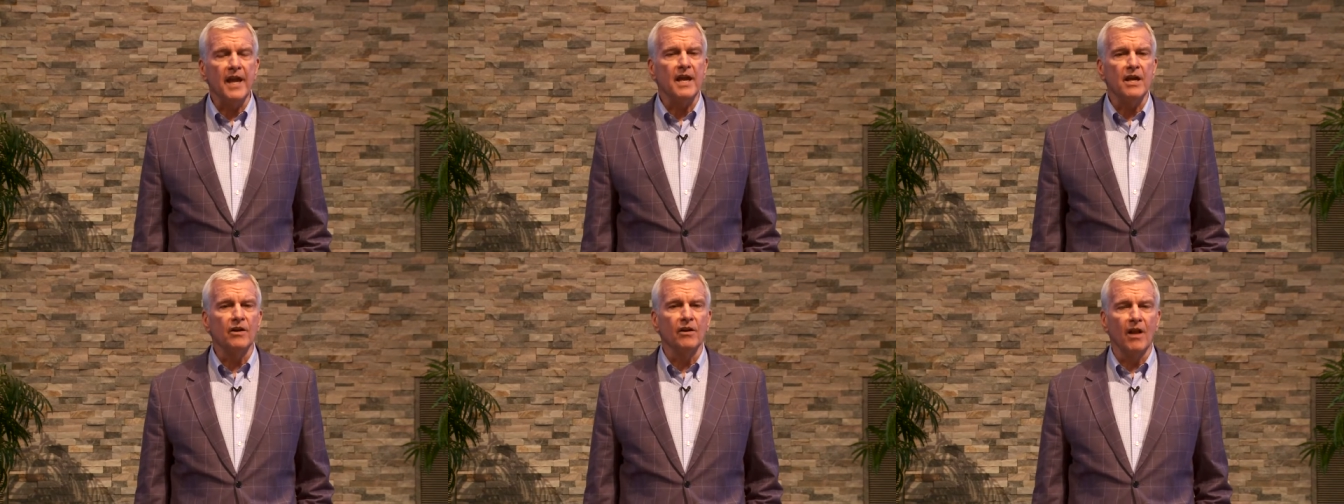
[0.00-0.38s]

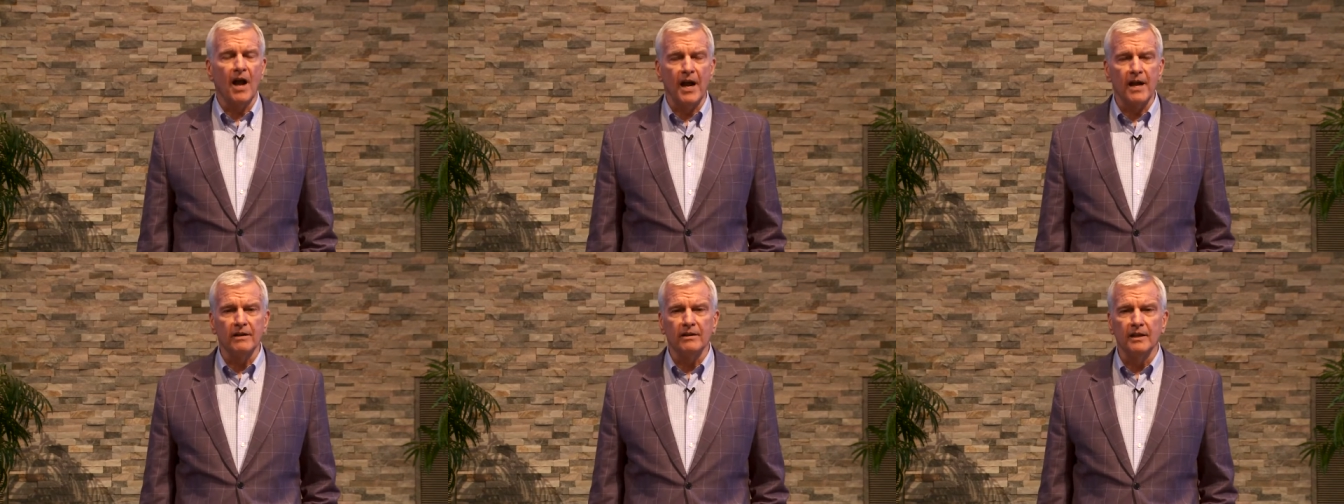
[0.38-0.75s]
here in
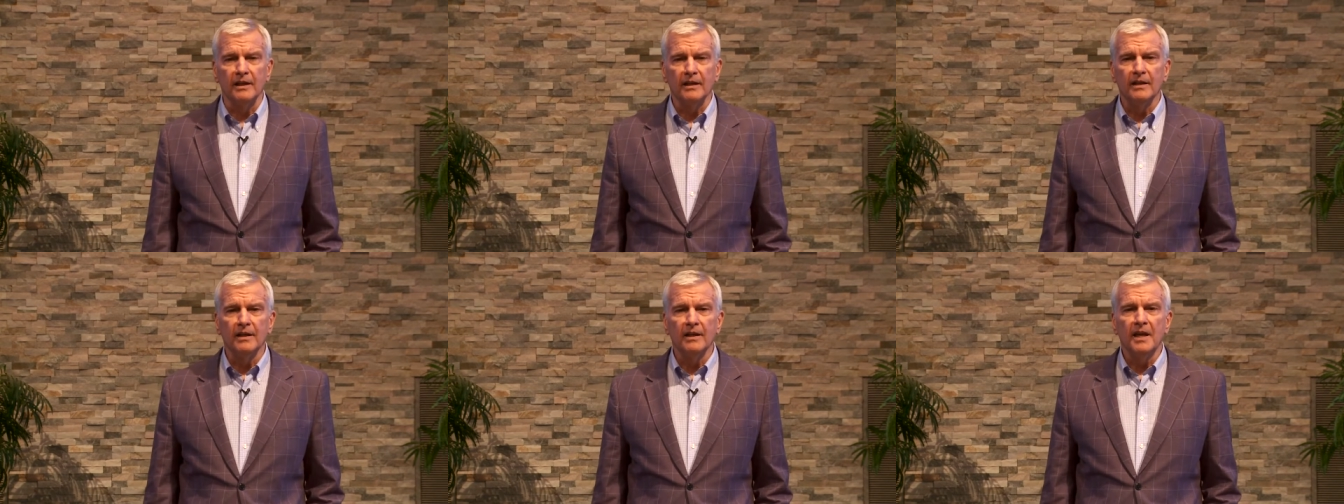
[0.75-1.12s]
Ireland.
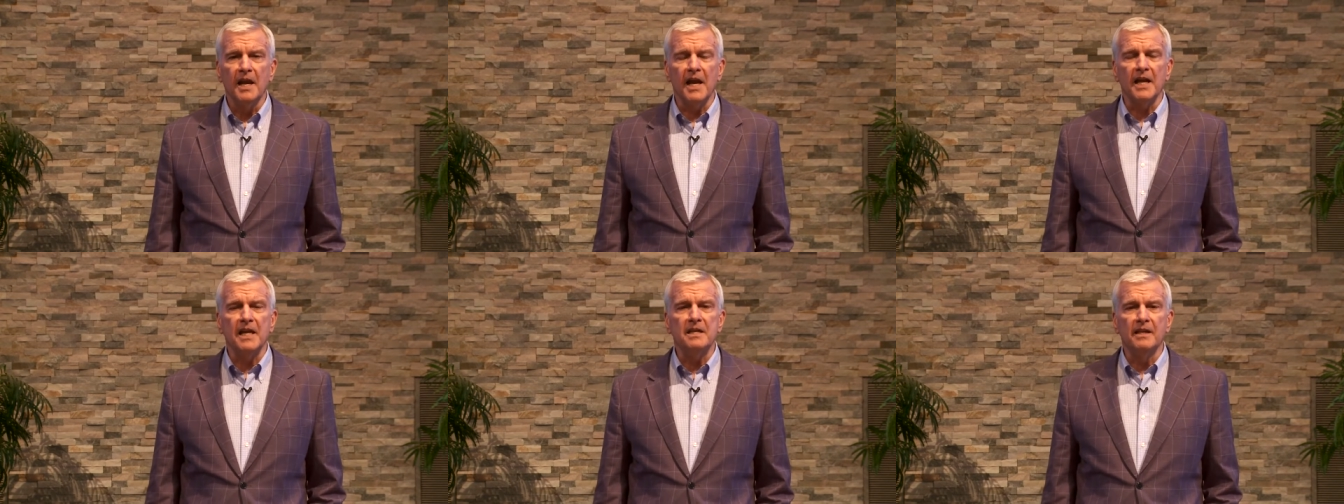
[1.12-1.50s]

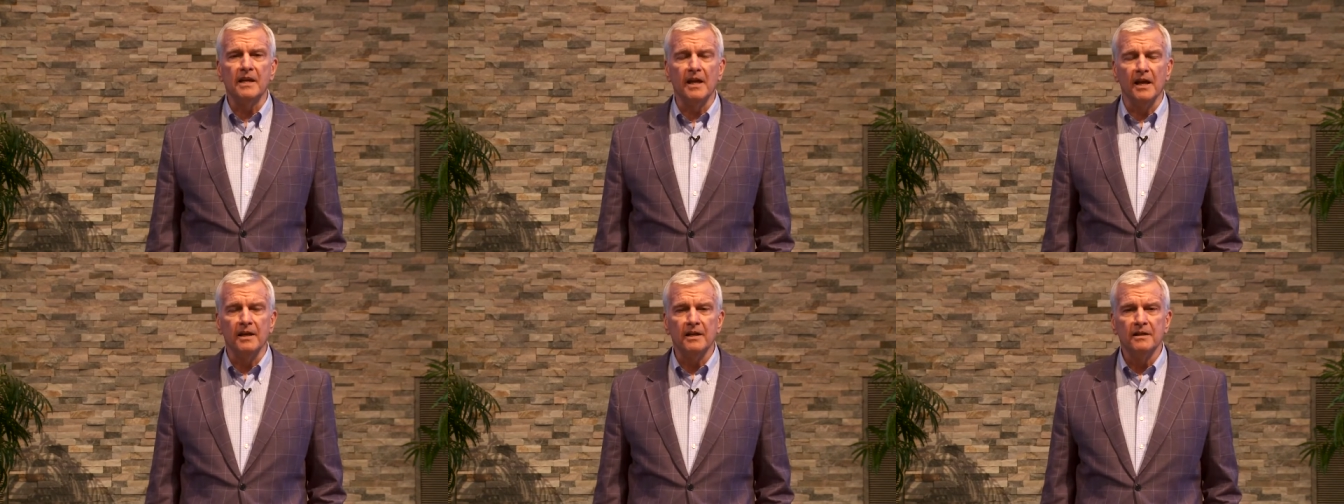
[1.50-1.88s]
And he
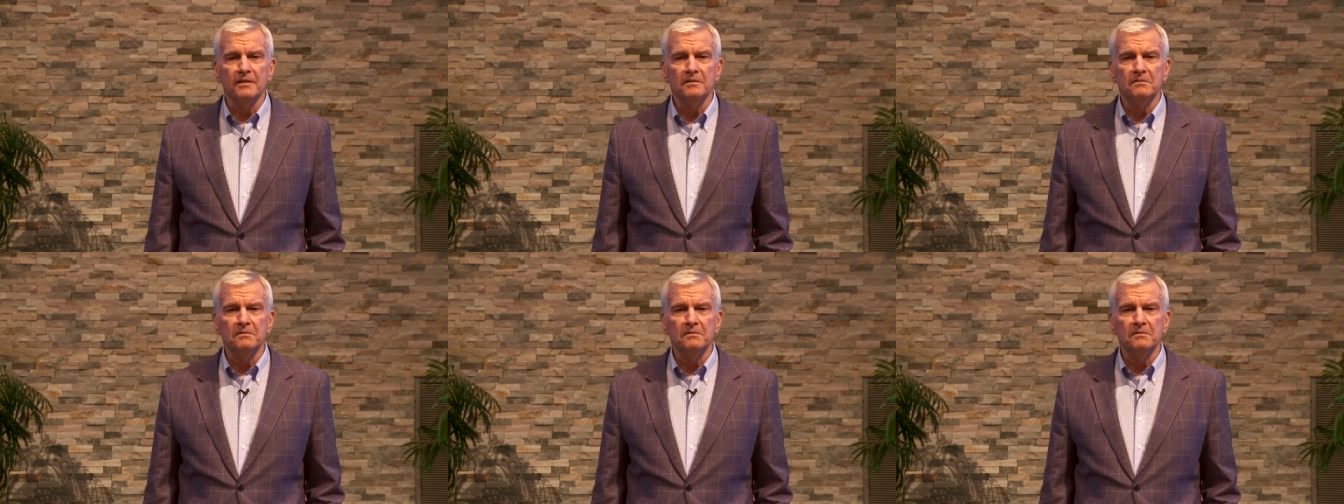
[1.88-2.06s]
did.